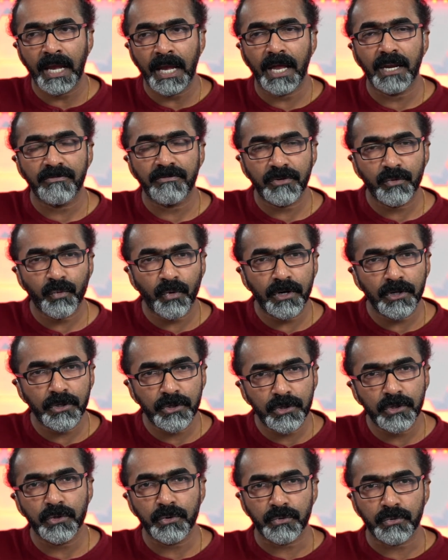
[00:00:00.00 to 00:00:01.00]
And if you want to
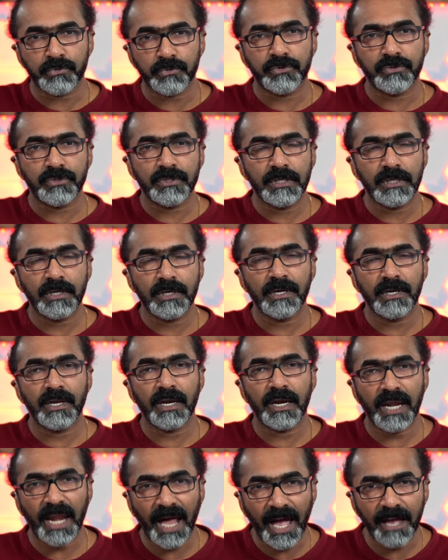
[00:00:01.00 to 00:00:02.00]
use
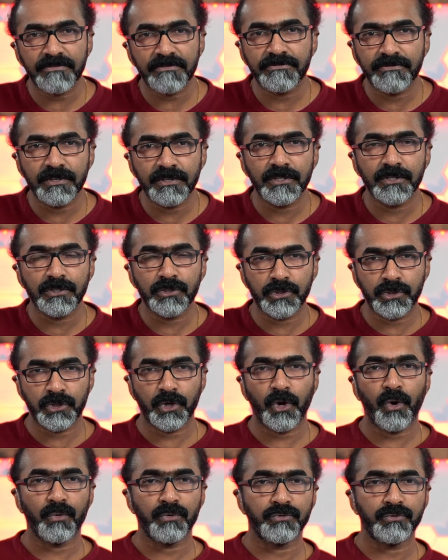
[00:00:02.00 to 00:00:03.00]
live
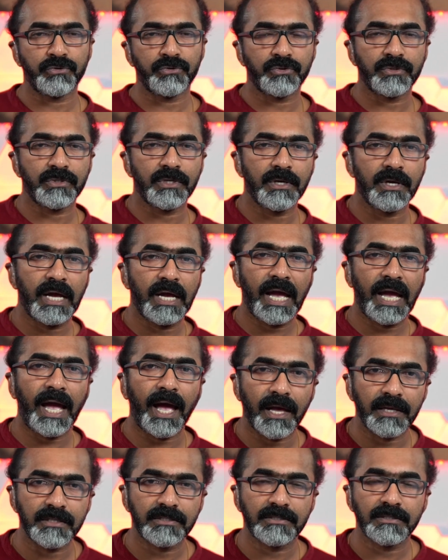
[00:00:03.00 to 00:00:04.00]
shows
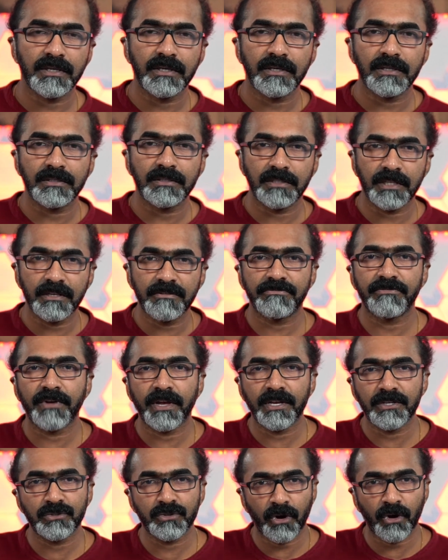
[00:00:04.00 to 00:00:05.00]
as the
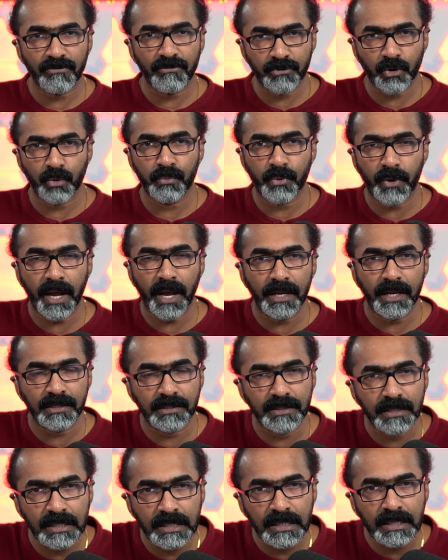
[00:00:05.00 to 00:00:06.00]
face of your
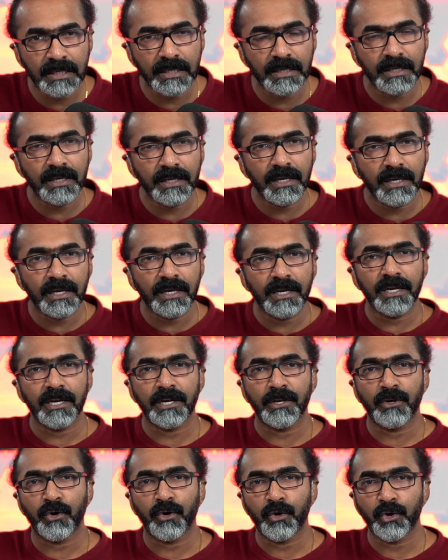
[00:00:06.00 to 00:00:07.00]
brand,
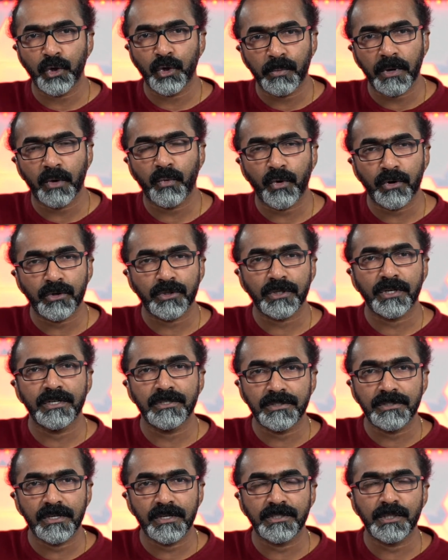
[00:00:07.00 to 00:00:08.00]
you may want to
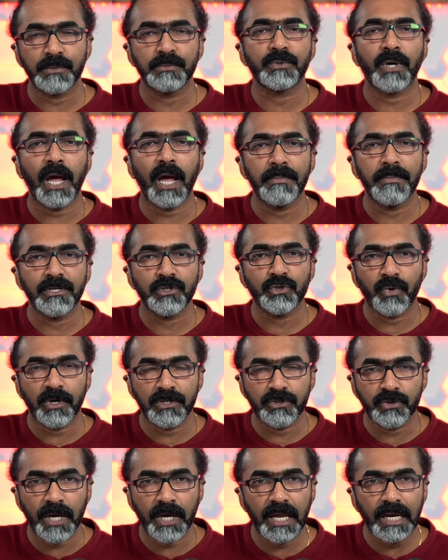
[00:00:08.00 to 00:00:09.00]
consider subscribing to
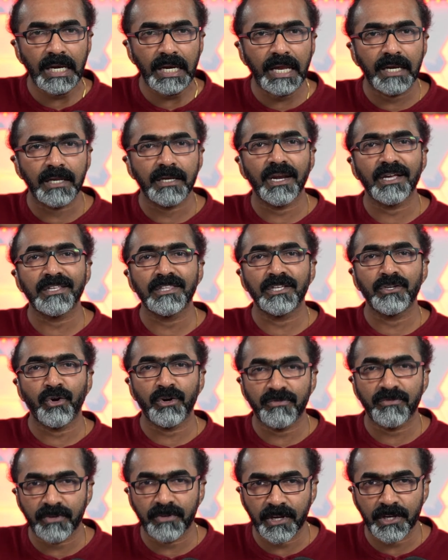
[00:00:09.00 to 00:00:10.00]
our channel and click the
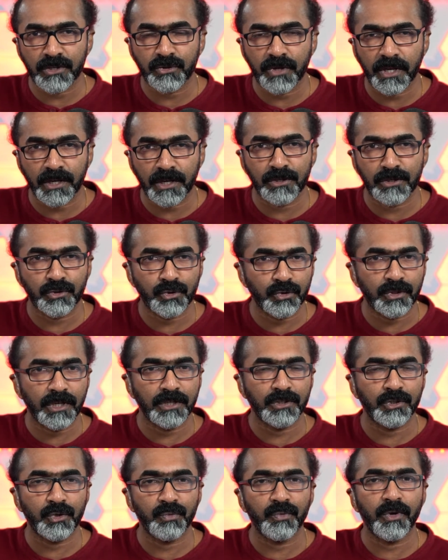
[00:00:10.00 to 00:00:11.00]
notification icon so
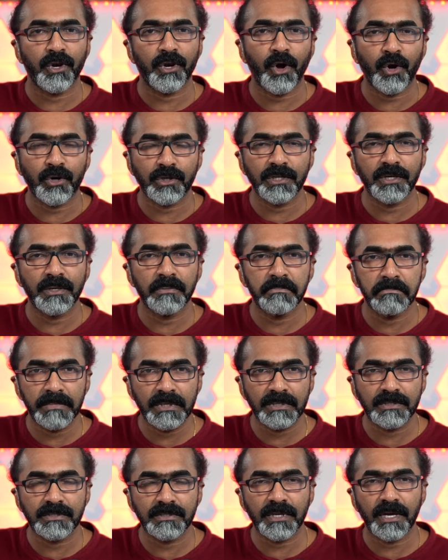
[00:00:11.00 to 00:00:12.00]
that you will not
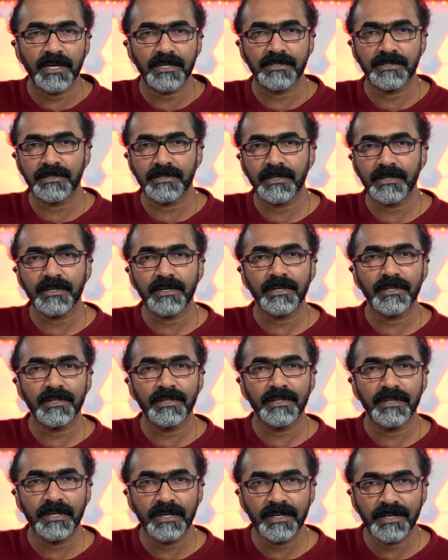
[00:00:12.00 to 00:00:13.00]
miss a
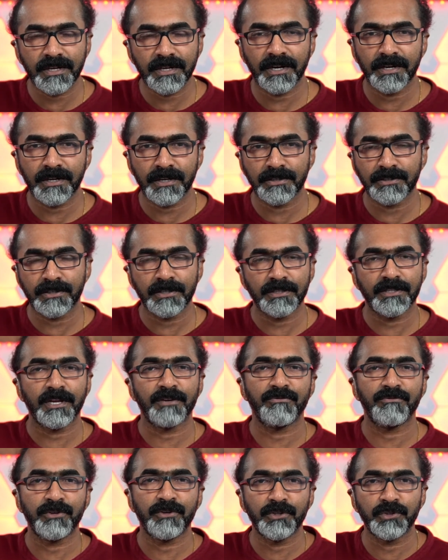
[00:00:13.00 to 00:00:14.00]
single content
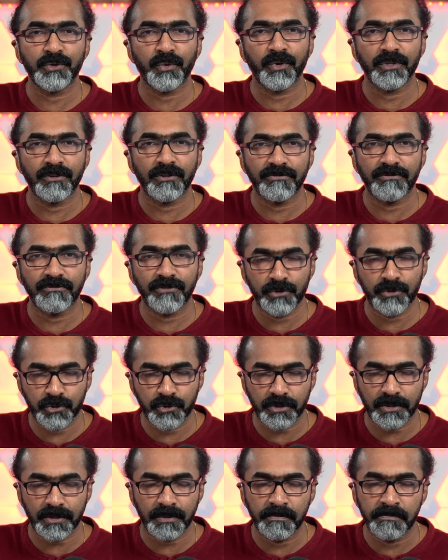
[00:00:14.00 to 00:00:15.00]
that we do in the
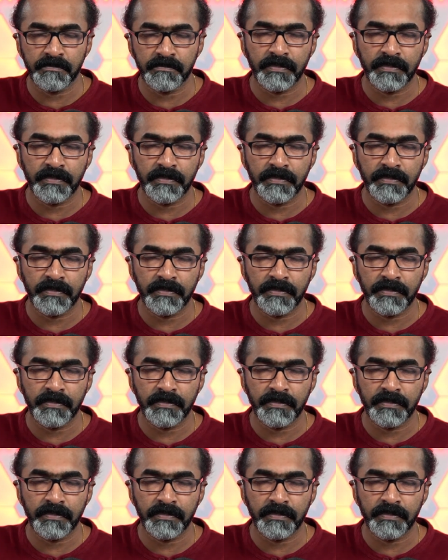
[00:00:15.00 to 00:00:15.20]
future.